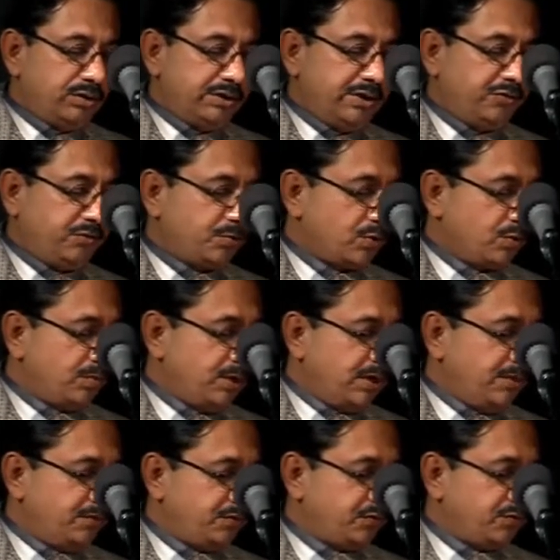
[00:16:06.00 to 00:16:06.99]
Behind
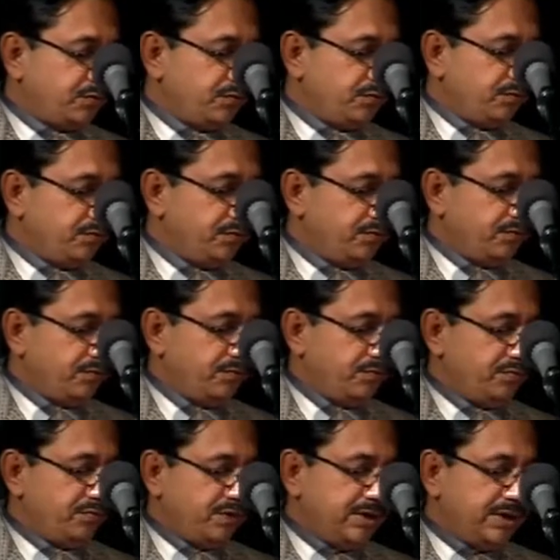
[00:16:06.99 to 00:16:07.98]
all these problems,
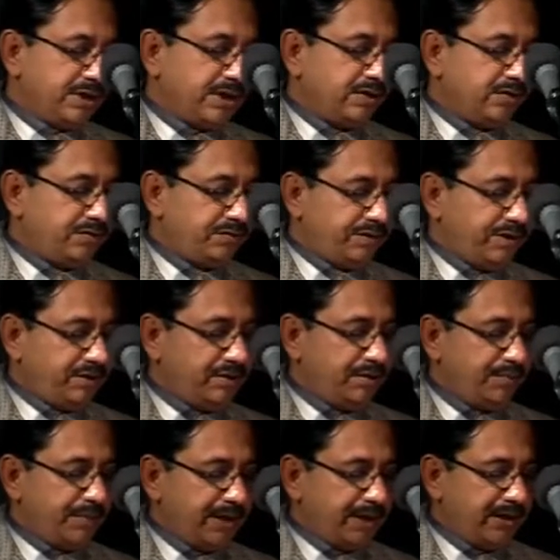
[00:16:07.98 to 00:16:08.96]
one
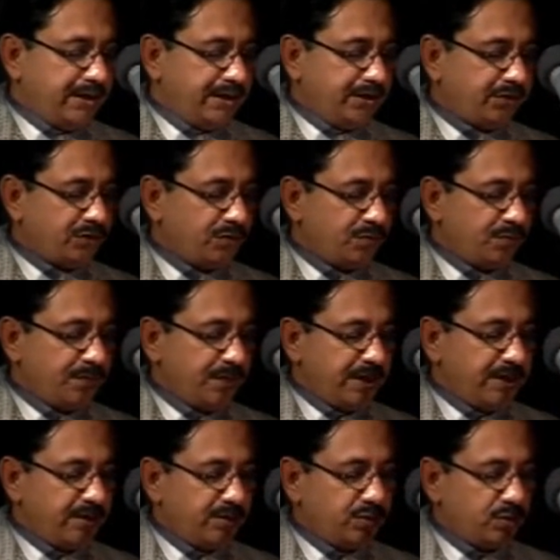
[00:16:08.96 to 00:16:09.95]
can see the
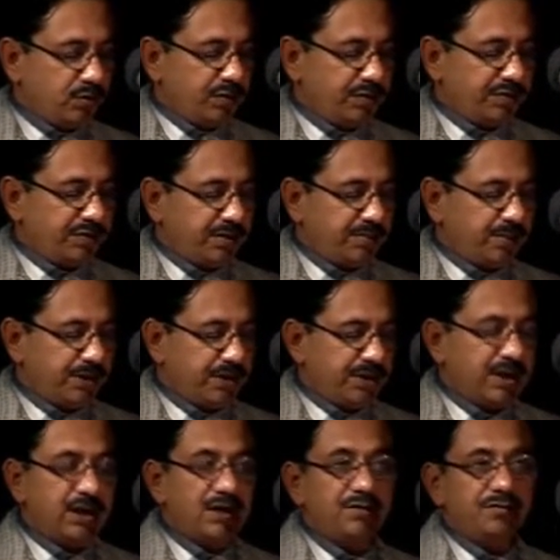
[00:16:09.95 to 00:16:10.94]
madness of man
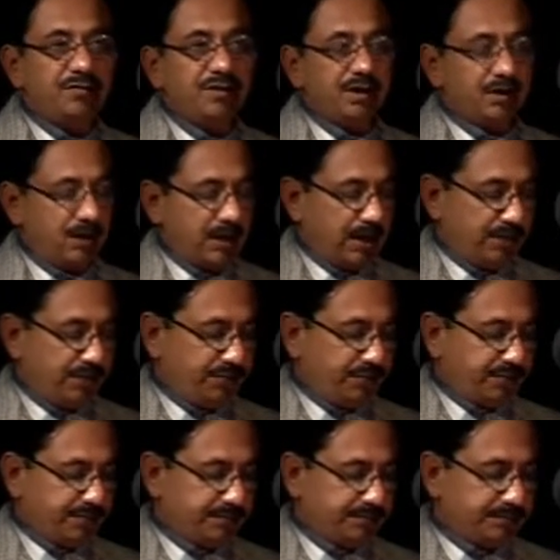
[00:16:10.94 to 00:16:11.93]
towards a
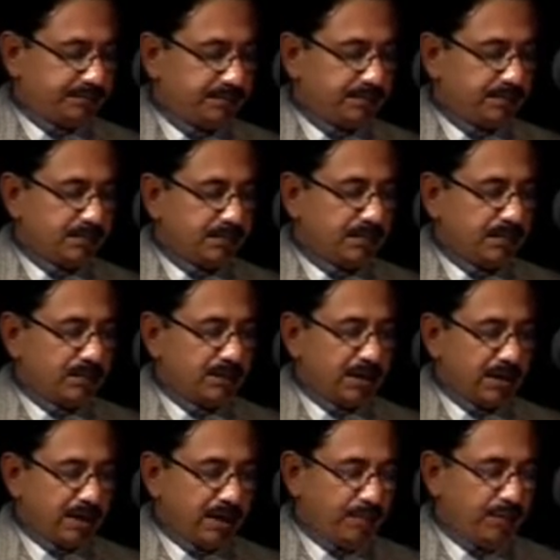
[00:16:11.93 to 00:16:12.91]
materialistic life,
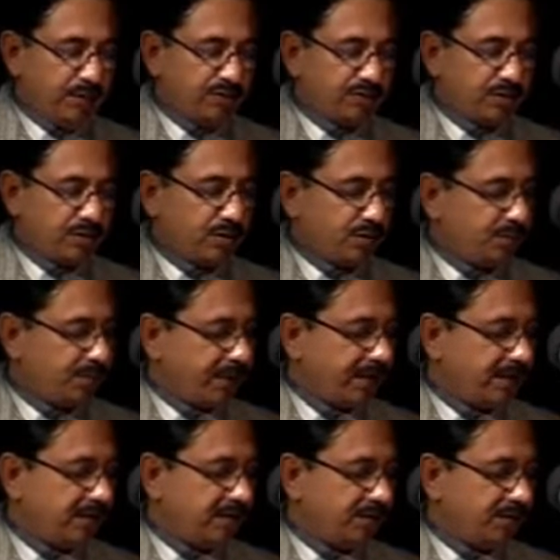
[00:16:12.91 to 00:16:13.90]
the
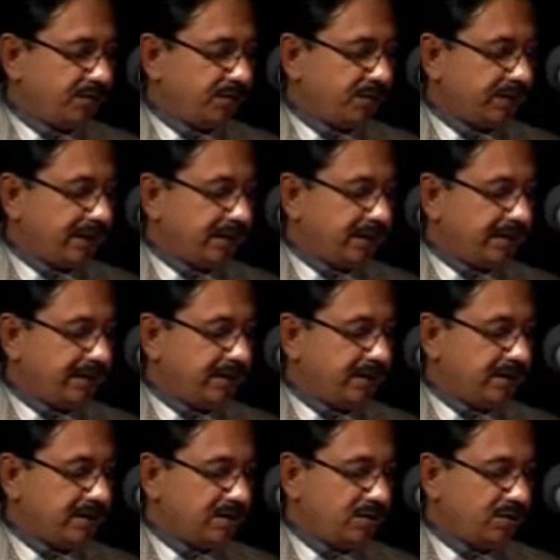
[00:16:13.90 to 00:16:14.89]
ambition of man
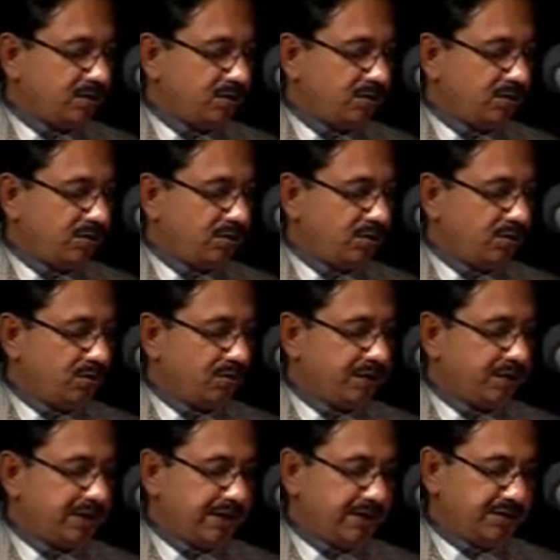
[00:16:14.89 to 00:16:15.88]
for taking
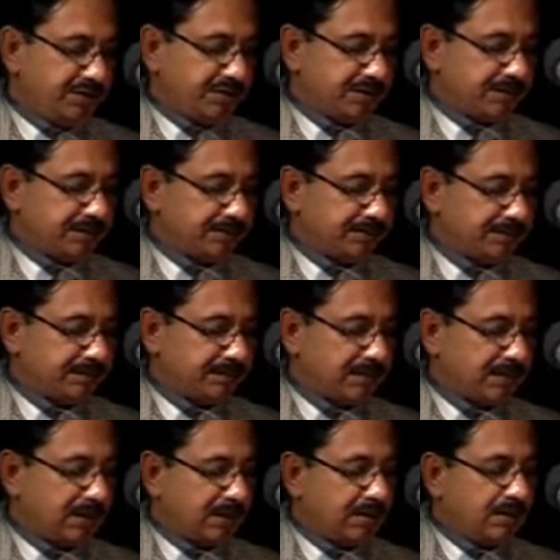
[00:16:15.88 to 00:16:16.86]
control over
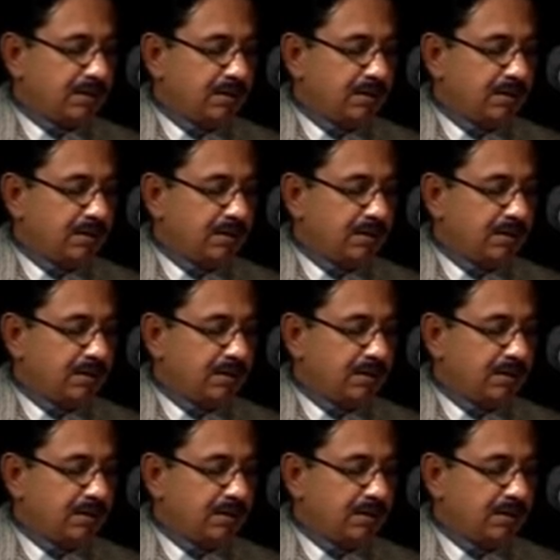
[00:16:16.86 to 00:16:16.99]
nature,